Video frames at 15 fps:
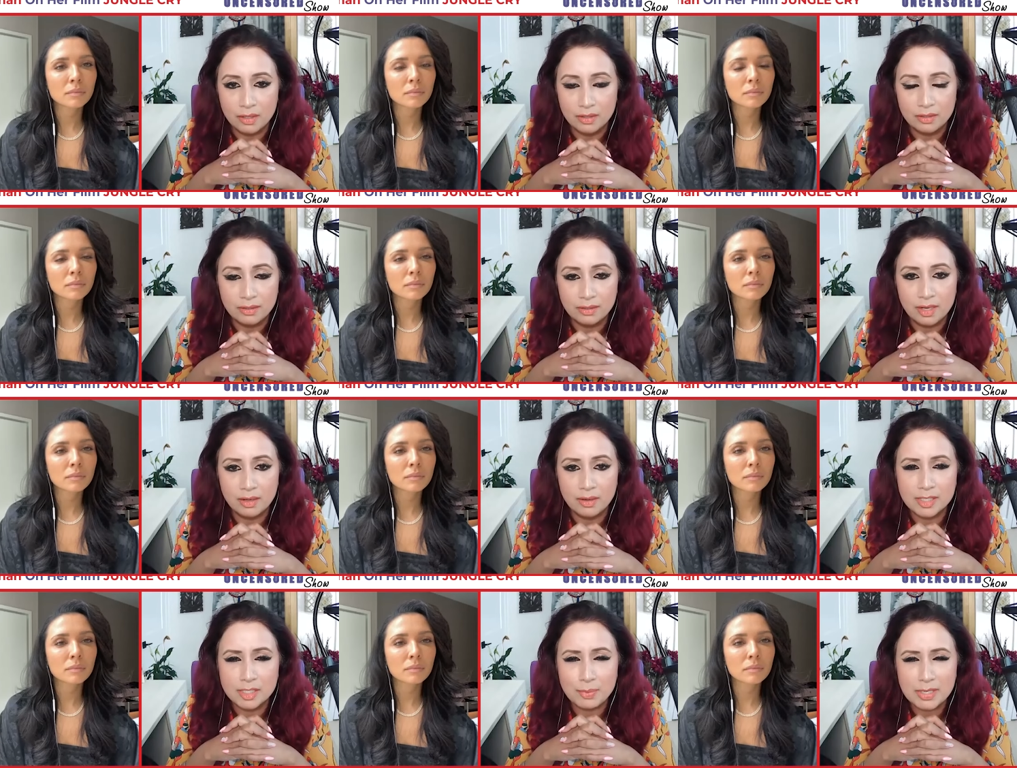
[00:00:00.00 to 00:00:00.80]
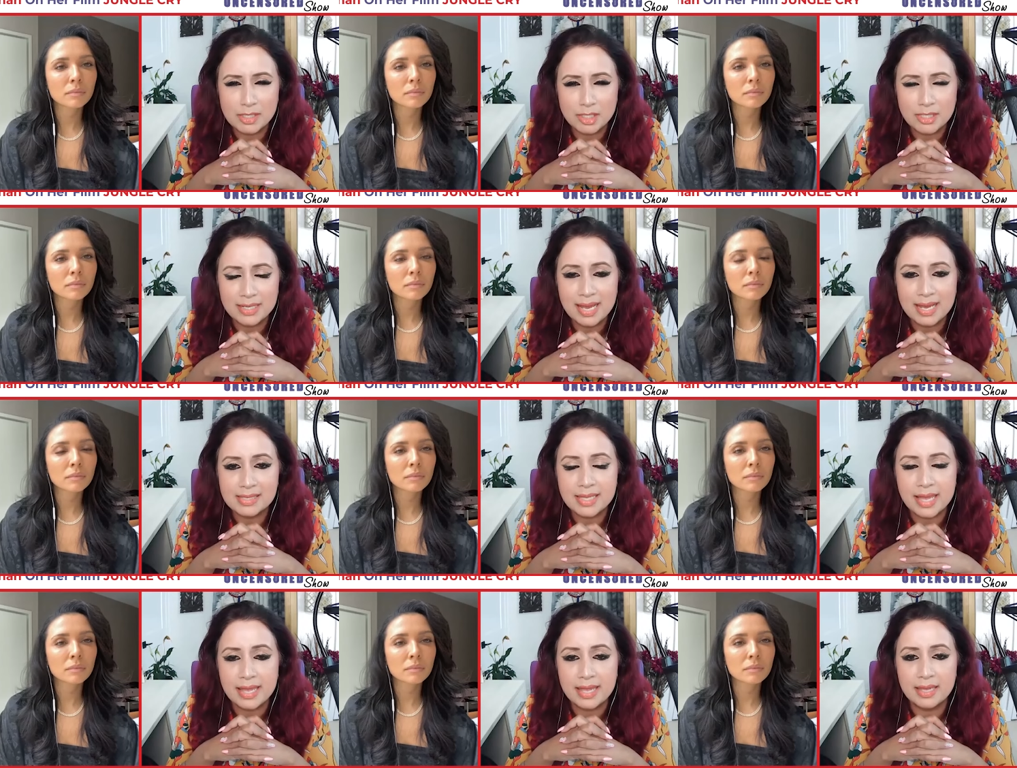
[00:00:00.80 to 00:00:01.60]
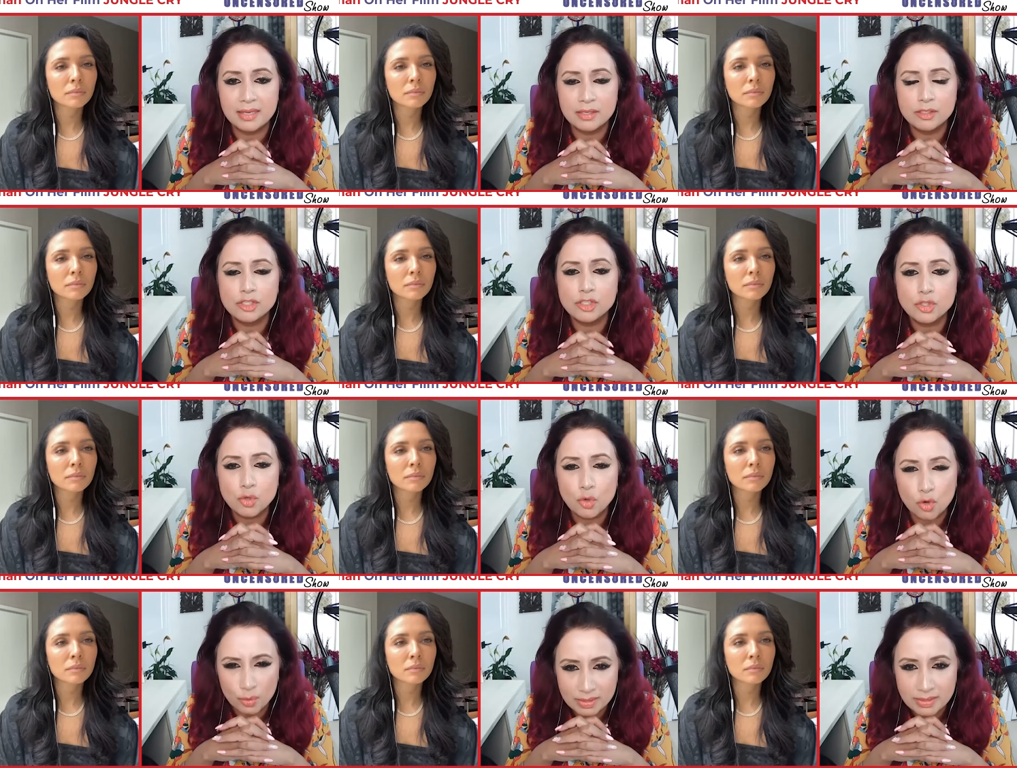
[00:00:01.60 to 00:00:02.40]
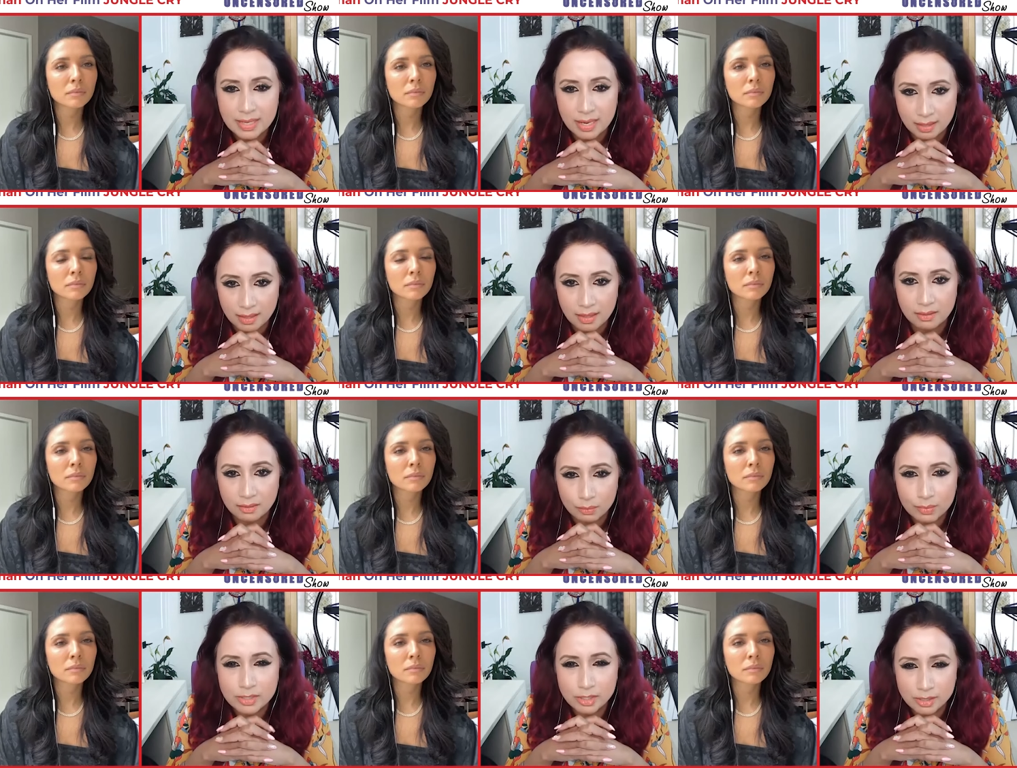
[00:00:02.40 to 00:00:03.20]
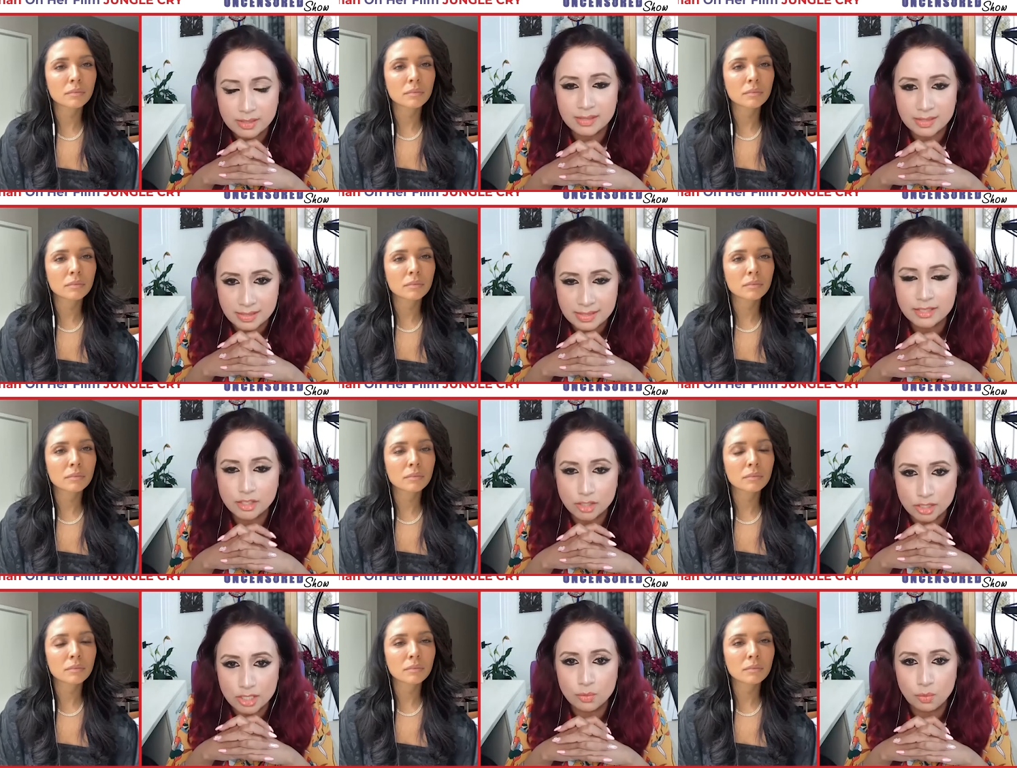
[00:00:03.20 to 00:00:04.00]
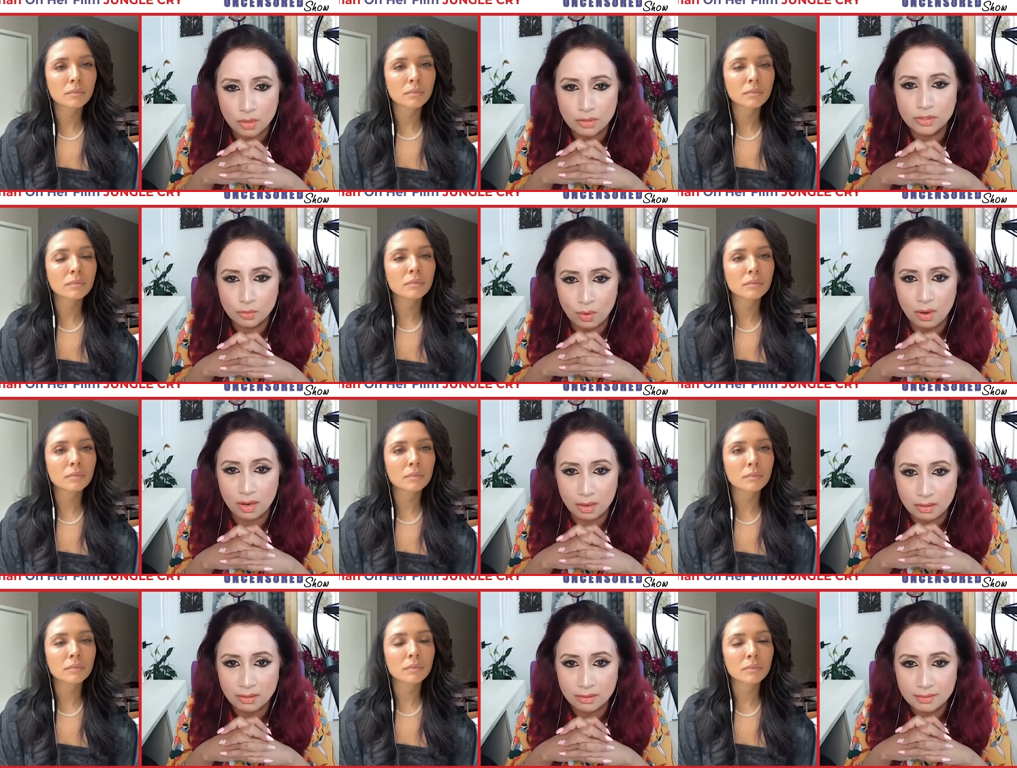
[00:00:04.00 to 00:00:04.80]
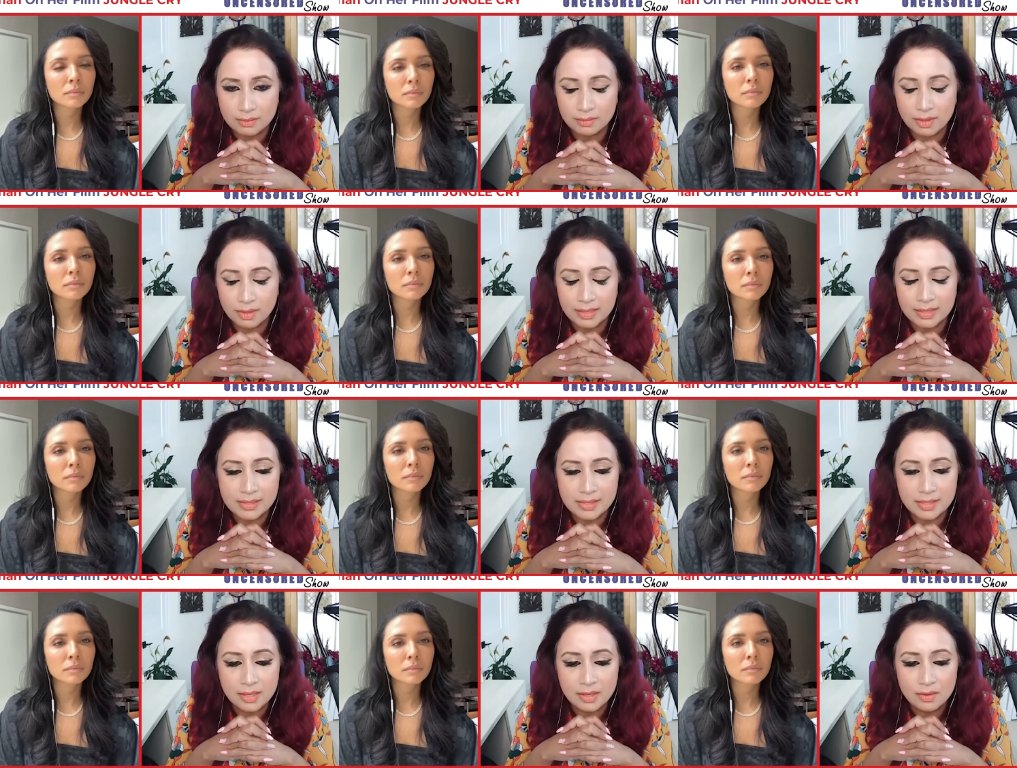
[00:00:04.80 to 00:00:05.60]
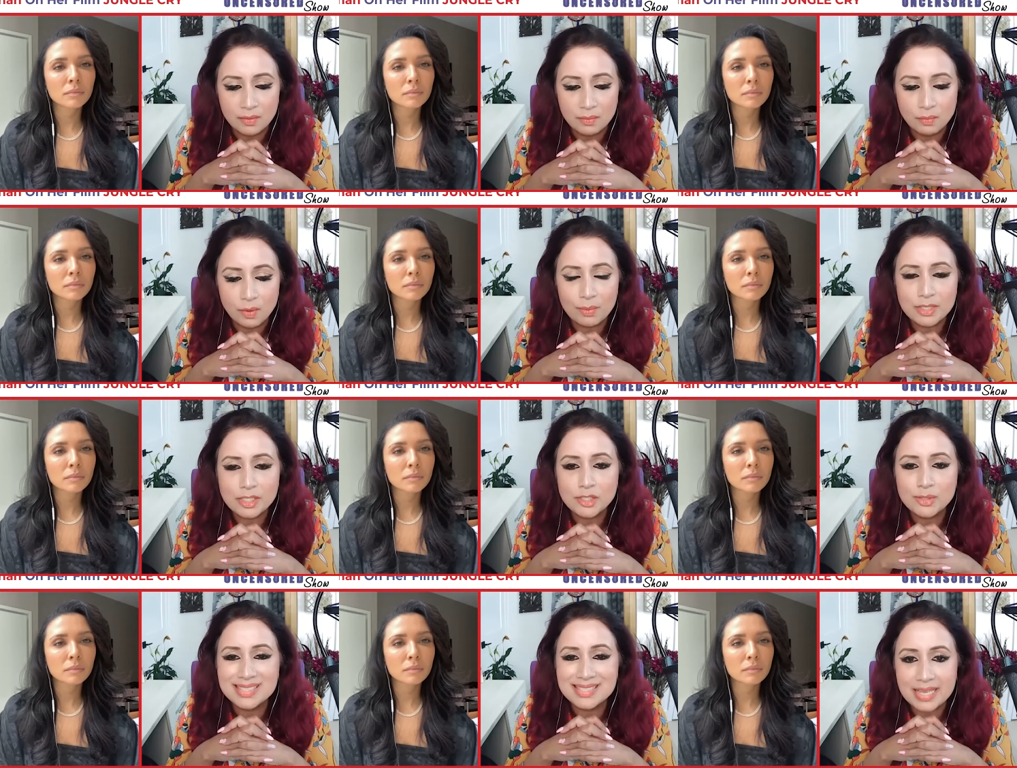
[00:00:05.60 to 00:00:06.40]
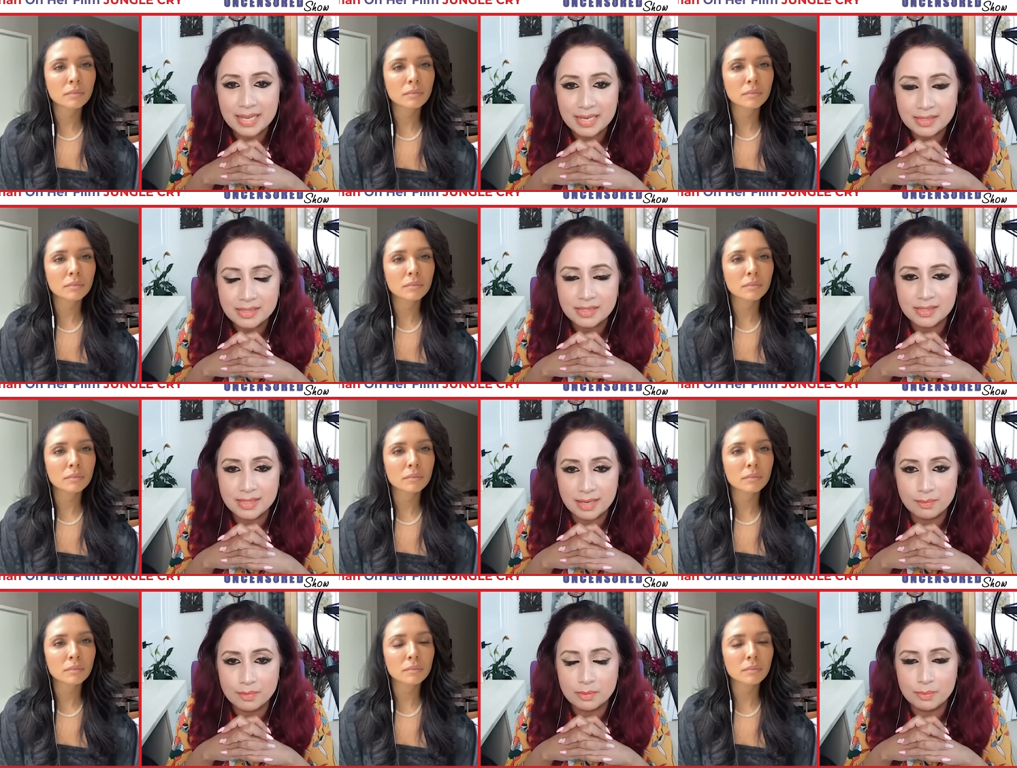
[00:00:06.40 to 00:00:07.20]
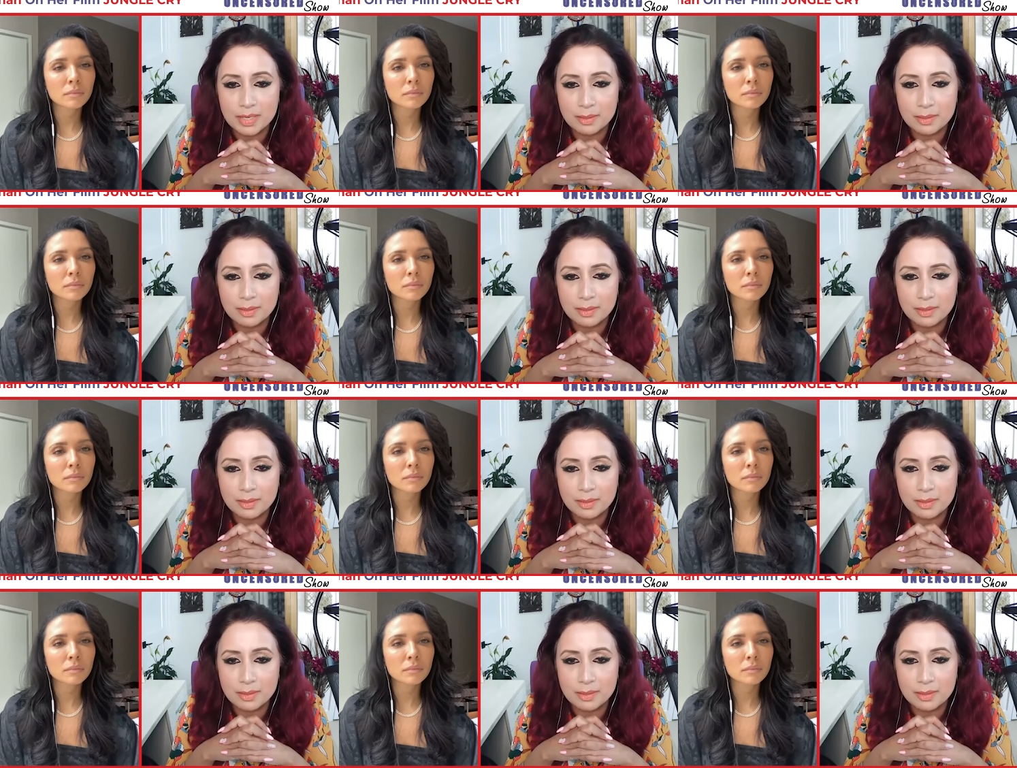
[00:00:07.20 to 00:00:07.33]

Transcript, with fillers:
Speaker 1: you know, especially as a storyteller, which is essentially what you are, right? What would you say to them to be